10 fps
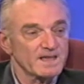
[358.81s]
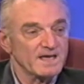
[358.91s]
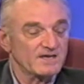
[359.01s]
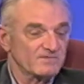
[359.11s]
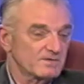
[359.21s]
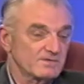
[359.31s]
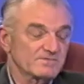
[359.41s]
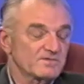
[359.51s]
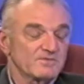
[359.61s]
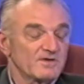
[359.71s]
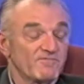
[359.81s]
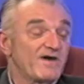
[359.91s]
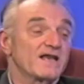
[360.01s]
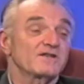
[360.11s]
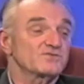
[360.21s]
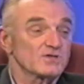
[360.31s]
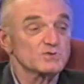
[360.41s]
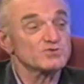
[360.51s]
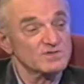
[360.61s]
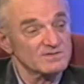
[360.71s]
as a final
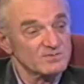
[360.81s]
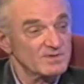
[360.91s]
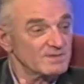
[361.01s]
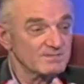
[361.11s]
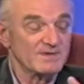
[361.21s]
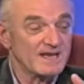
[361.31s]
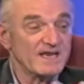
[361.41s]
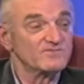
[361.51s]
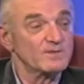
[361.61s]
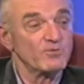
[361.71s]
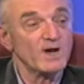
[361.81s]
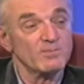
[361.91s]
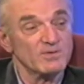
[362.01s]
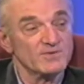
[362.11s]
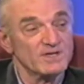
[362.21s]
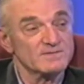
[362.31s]
solution to a nasty problem, you know.